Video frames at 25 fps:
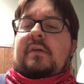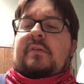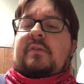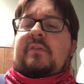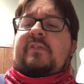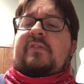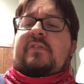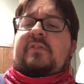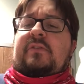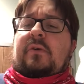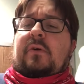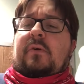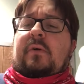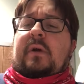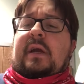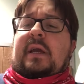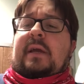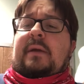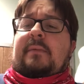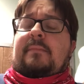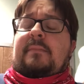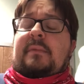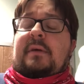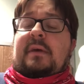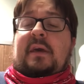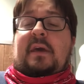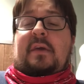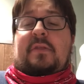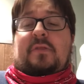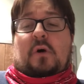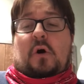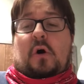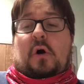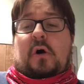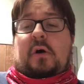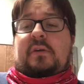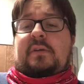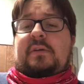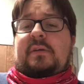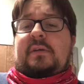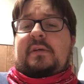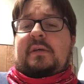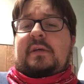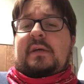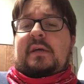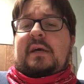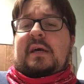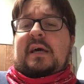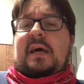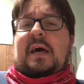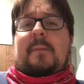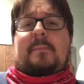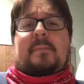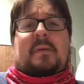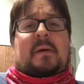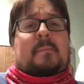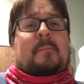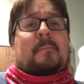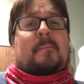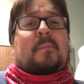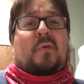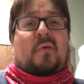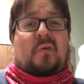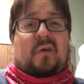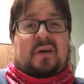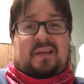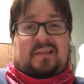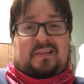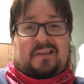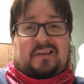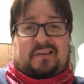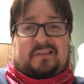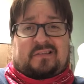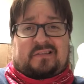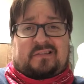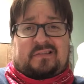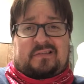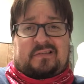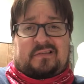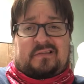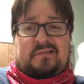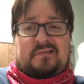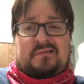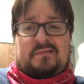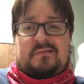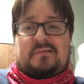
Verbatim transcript: The story, he thought, had been pointless.